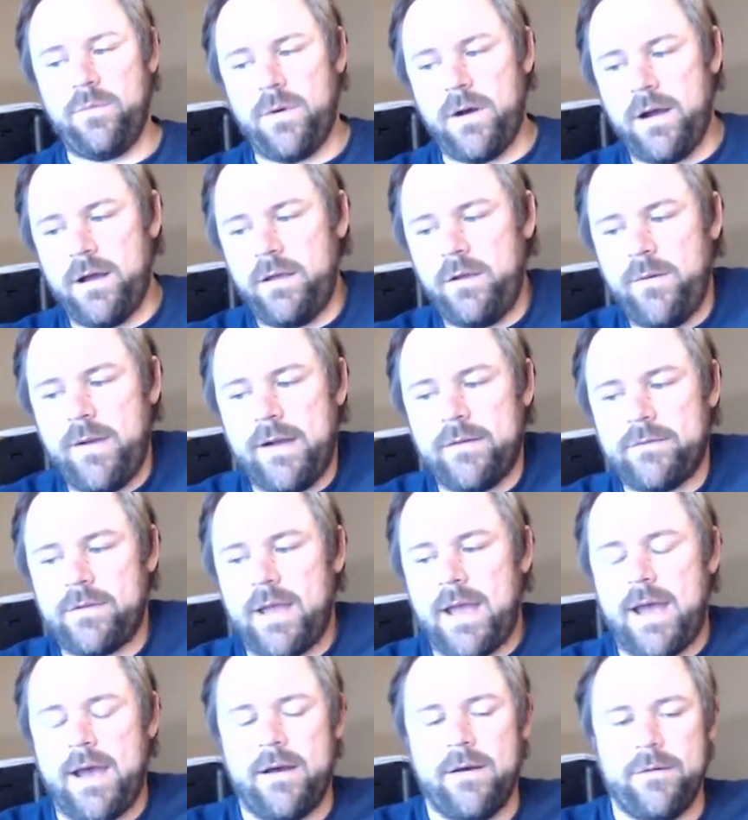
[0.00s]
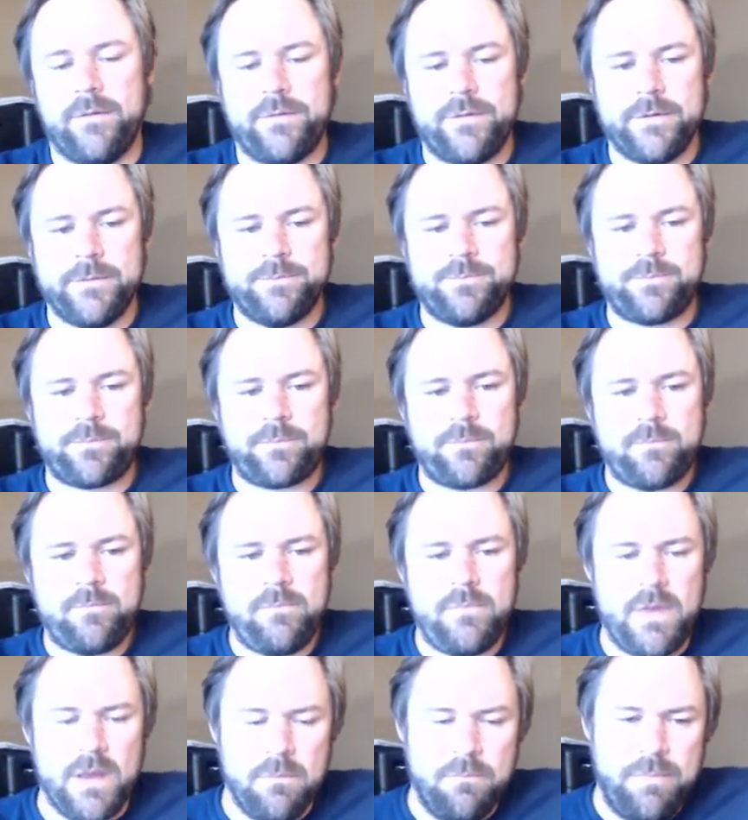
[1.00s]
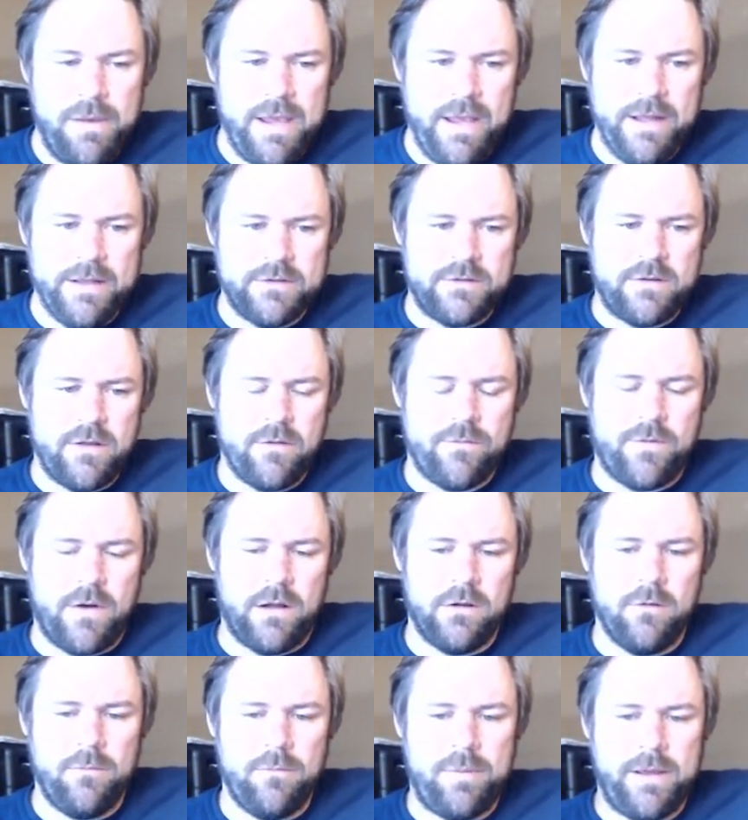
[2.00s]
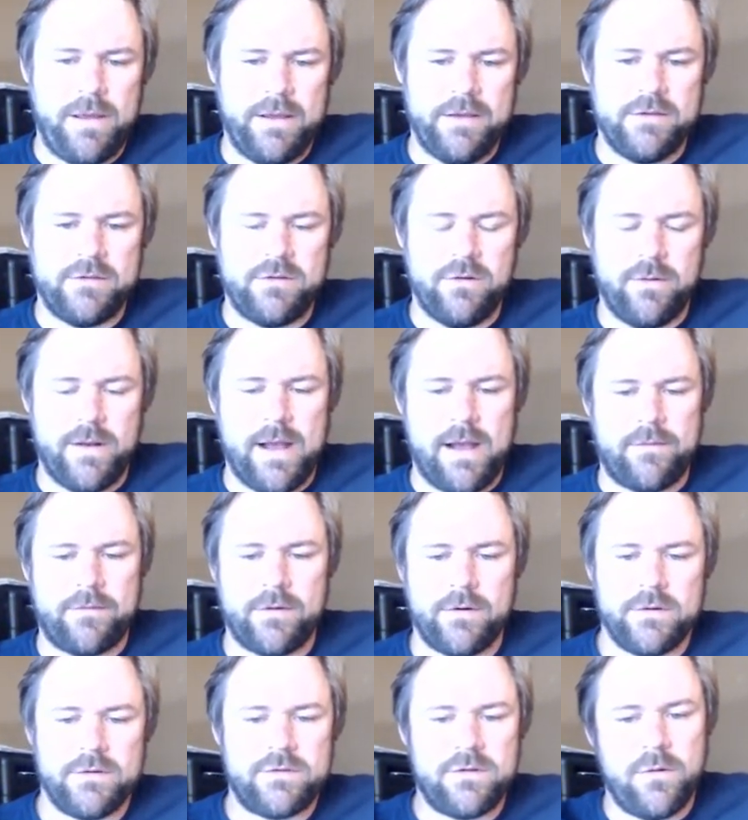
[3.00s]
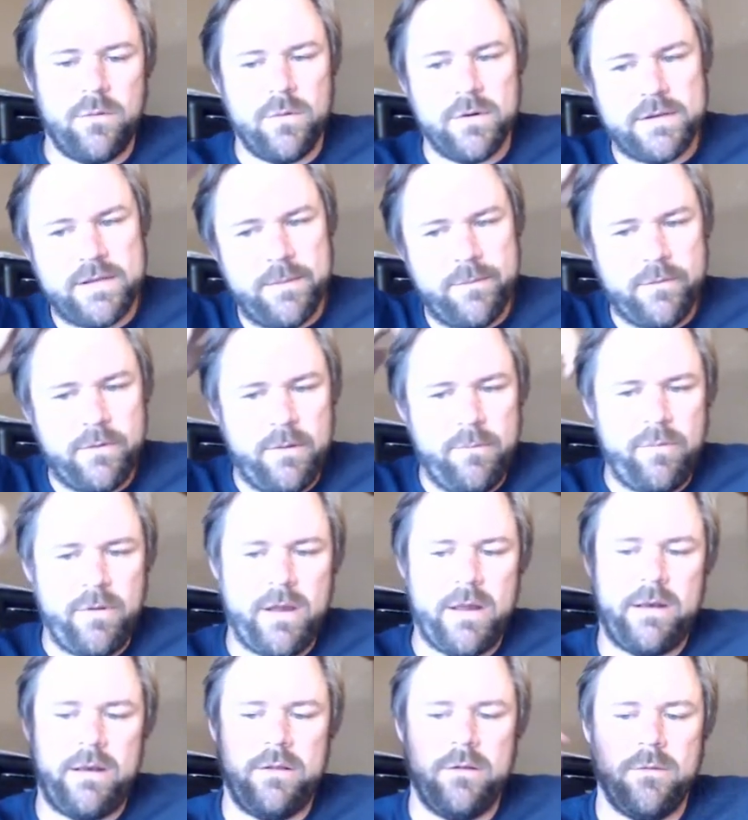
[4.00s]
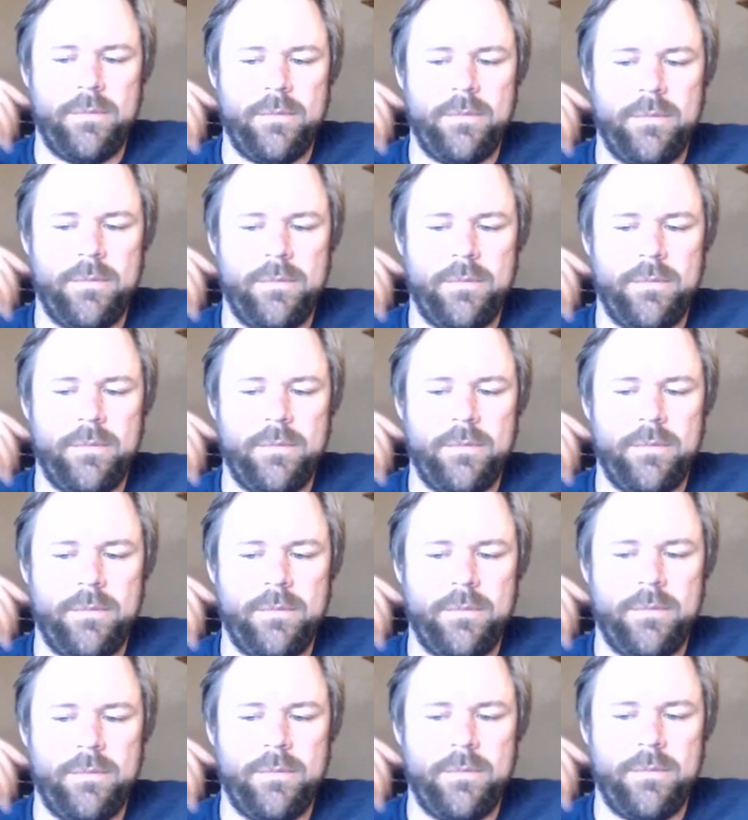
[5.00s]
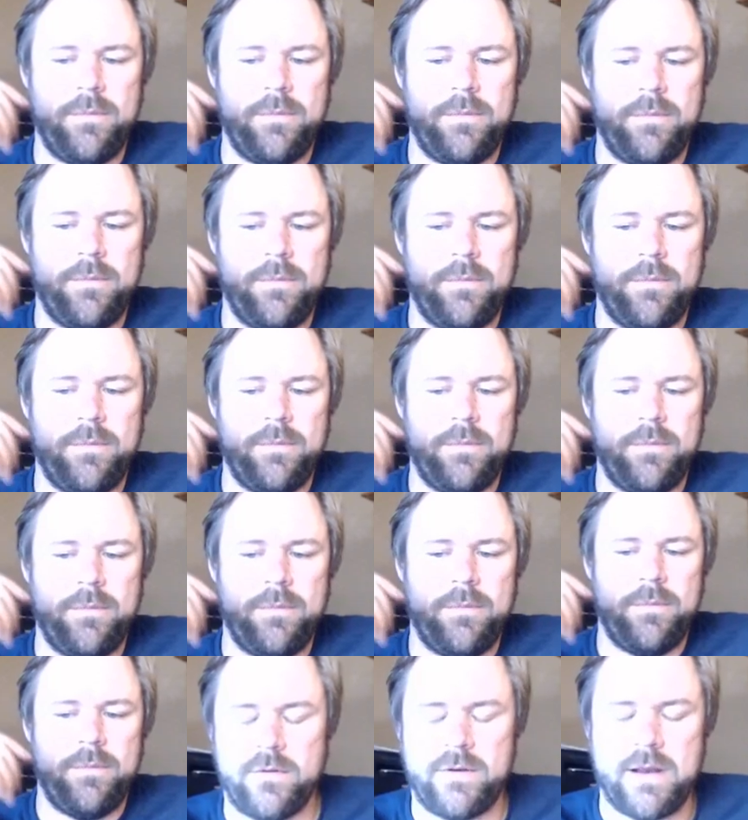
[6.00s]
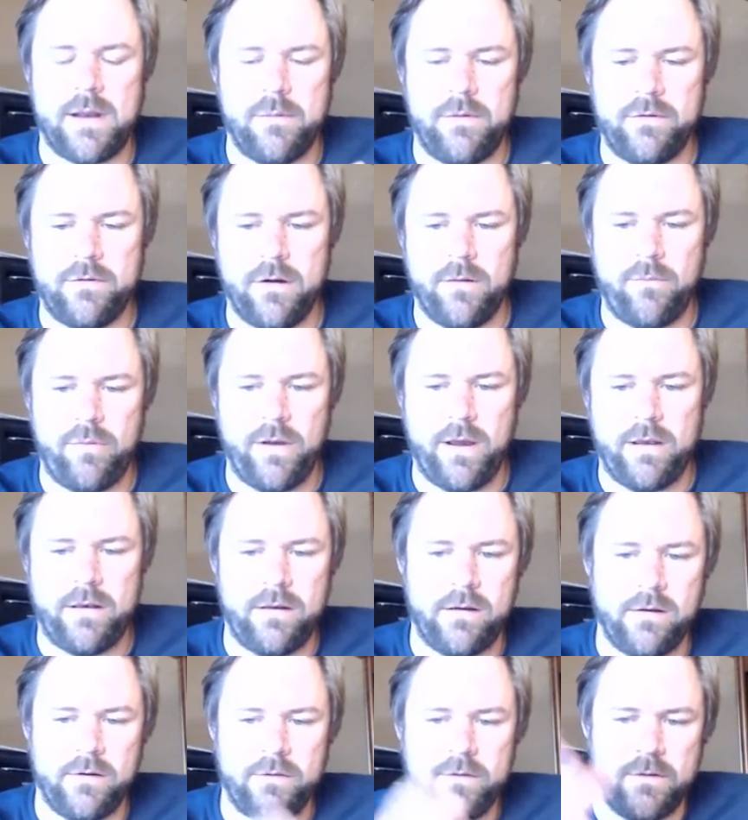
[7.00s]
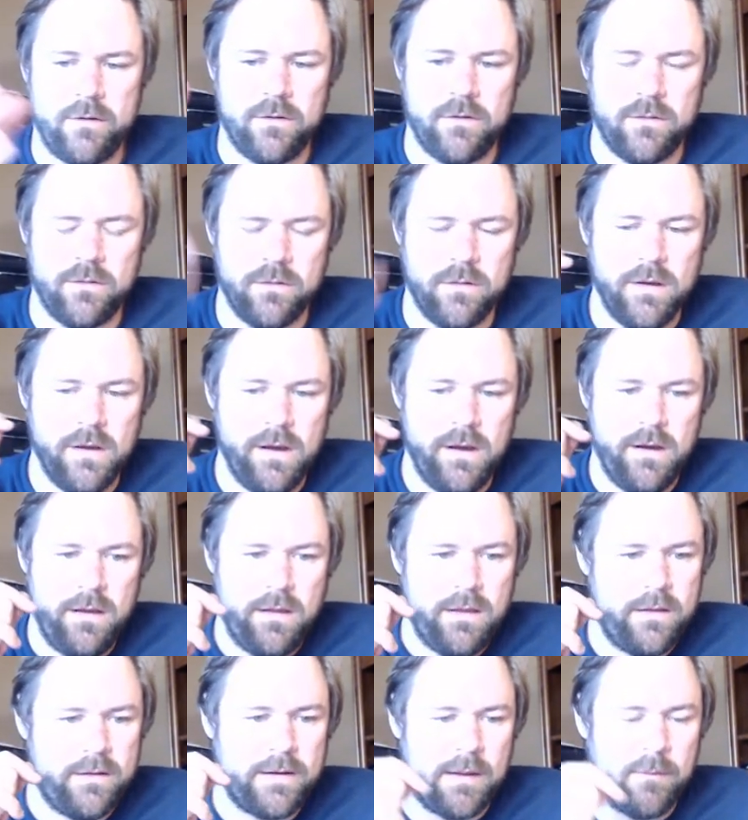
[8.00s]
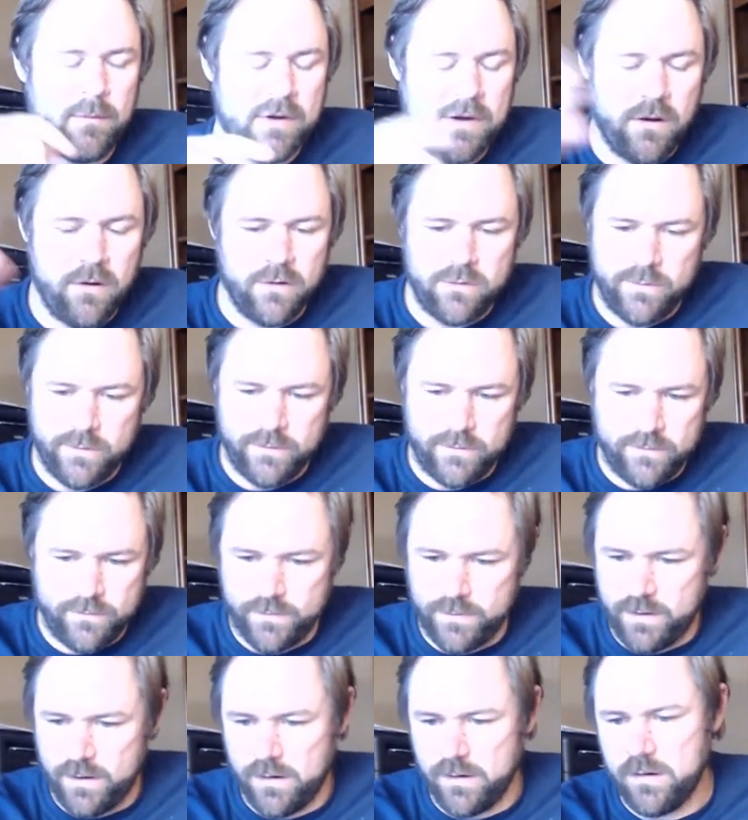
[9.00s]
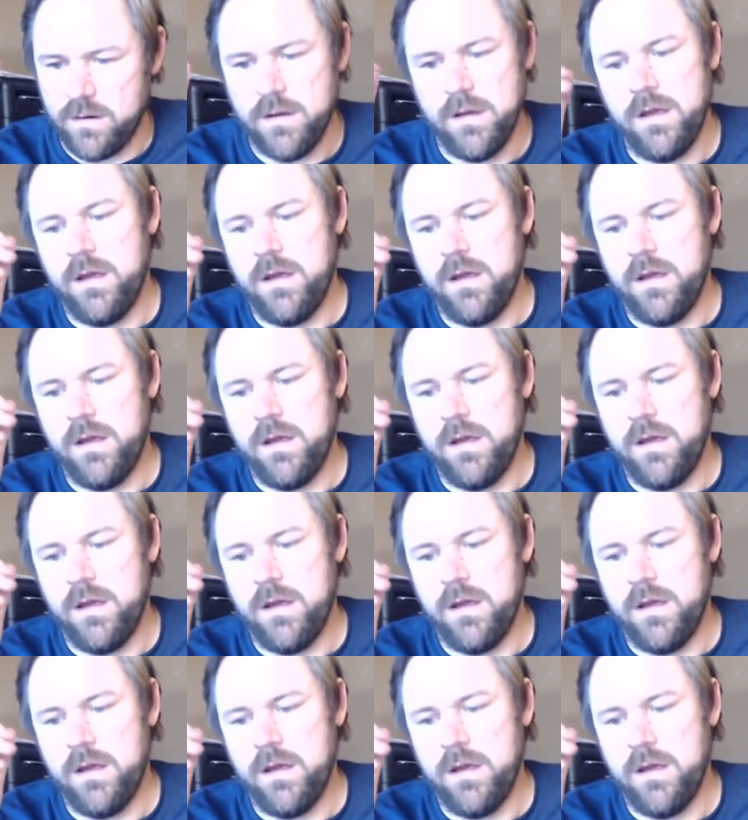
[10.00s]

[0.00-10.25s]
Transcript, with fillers: why you have to have beans that follow peas soon after. So we're typically planting either peas or beans every two weeks from the, the time we start planting until the time we call it quits for the year.